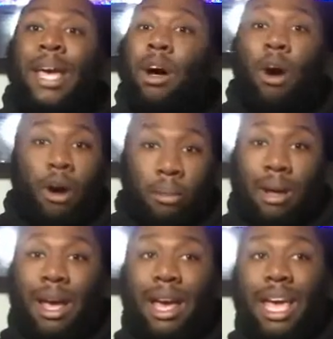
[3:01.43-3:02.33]
arm.
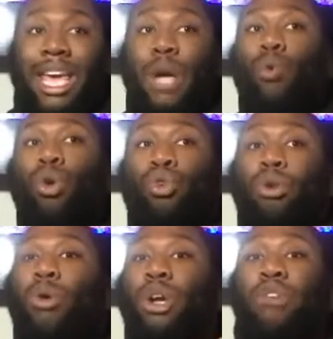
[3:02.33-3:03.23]
He will
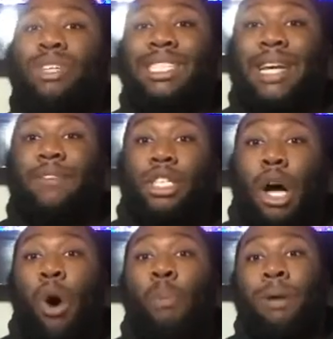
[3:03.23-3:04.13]
throw your receivers
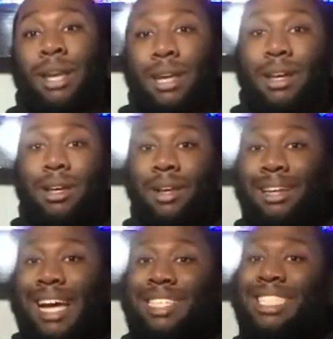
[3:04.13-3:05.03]
open.
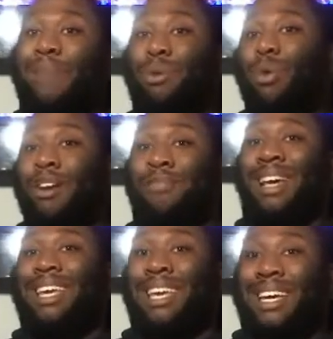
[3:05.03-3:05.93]
That's the type of
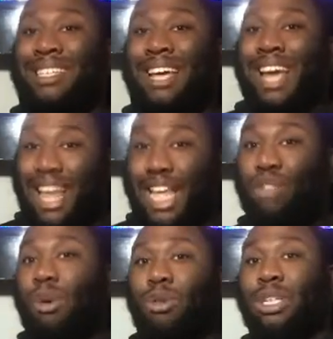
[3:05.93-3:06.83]
quarterback he is. He
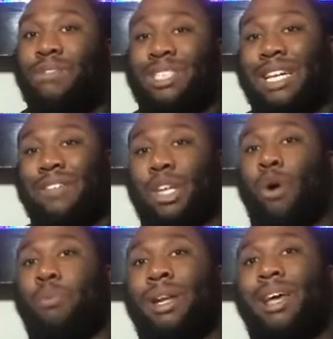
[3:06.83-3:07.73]
throws the receivers
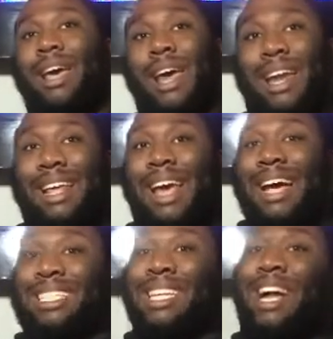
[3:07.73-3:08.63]
open. And he
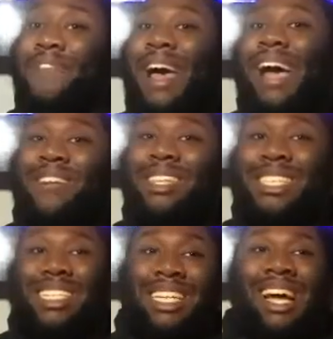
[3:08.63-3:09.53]
has enough
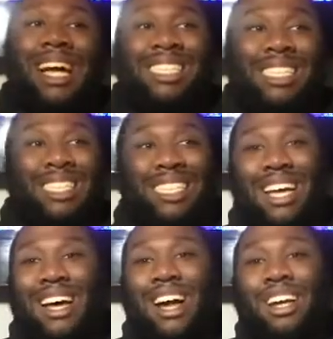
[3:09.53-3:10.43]
accuracy to not just
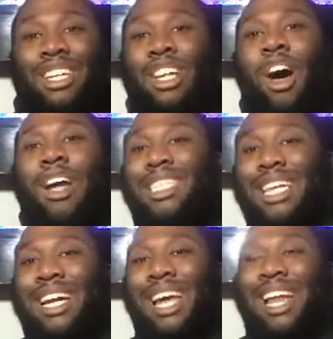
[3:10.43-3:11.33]
launch
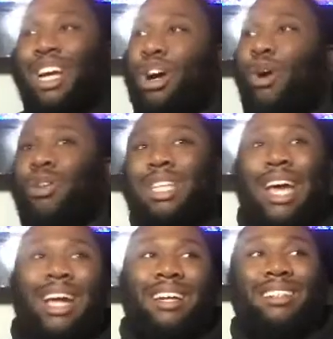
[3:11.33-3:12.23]
it and it goes
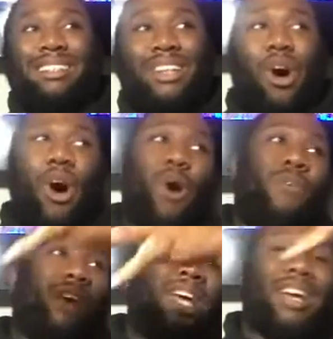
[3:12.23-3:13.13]
like
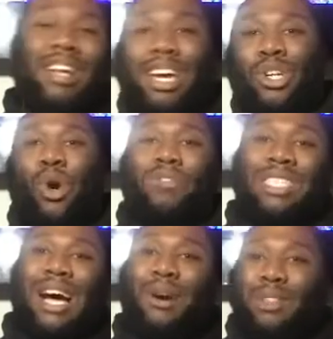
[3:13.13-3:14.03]
over here, like
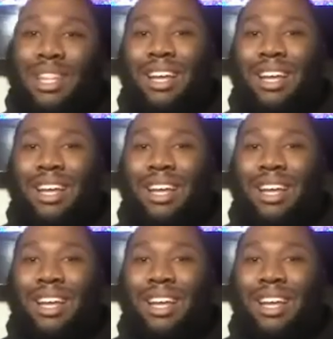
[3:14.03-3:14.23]
north-south,